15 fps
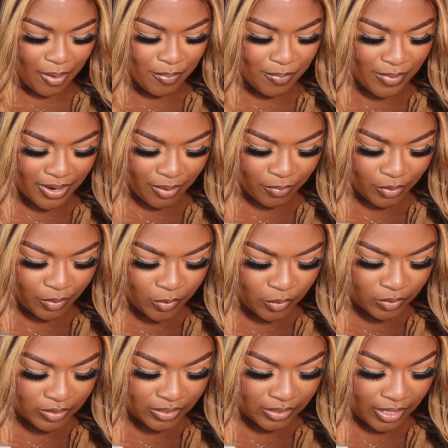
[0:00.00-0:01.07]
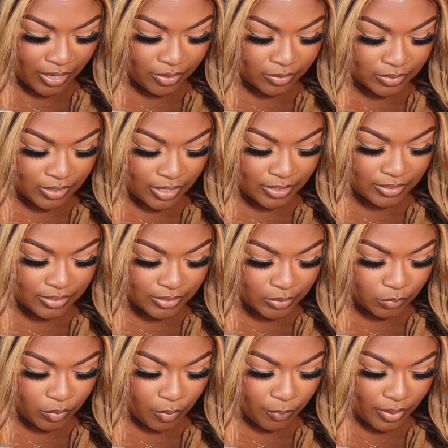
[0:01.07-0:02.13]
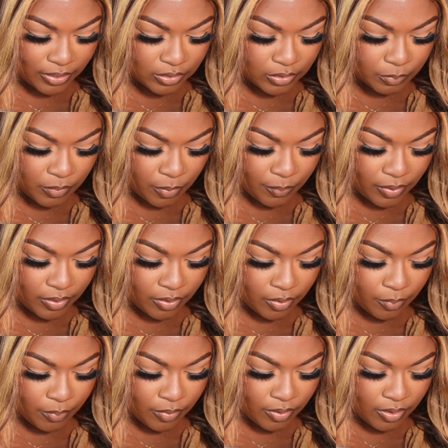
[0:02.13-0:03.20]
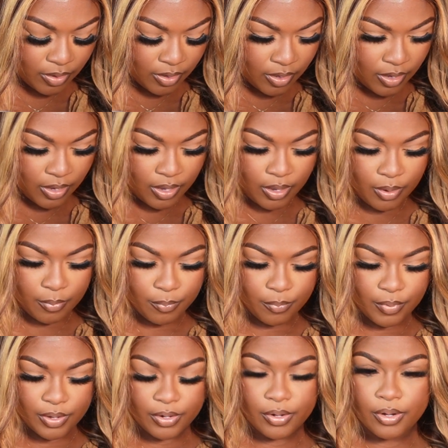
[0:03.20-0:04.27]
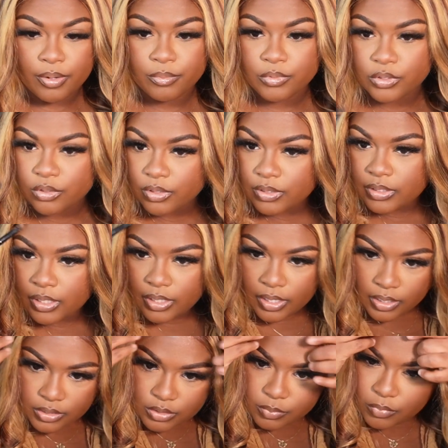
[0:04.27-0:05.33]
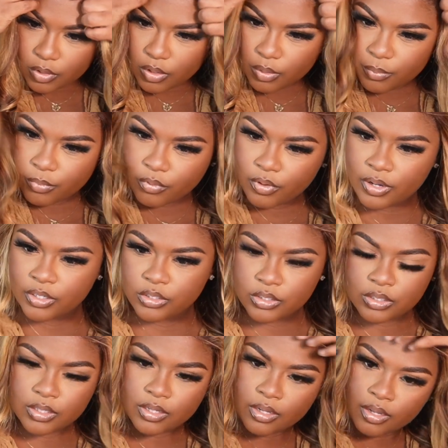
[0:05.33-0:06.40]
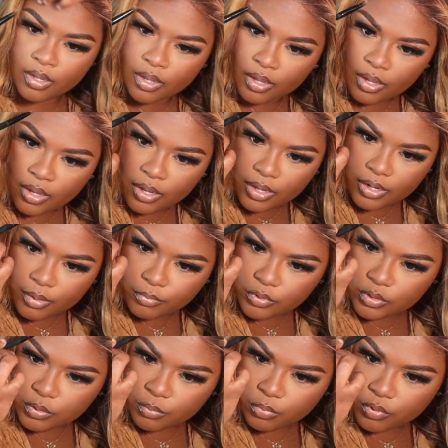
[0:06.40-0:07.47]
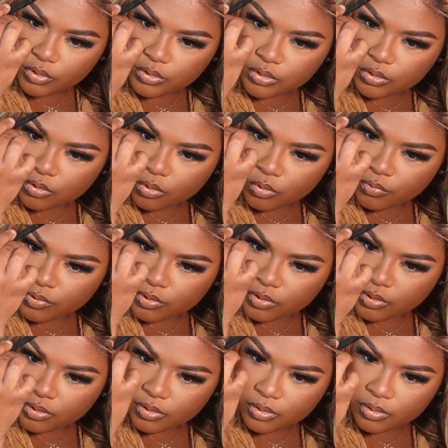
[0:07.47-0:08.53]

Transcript: But I'm going to use the lighter side. This one matches my makeup better. I'm just going to take a small brush and I'm just brushing over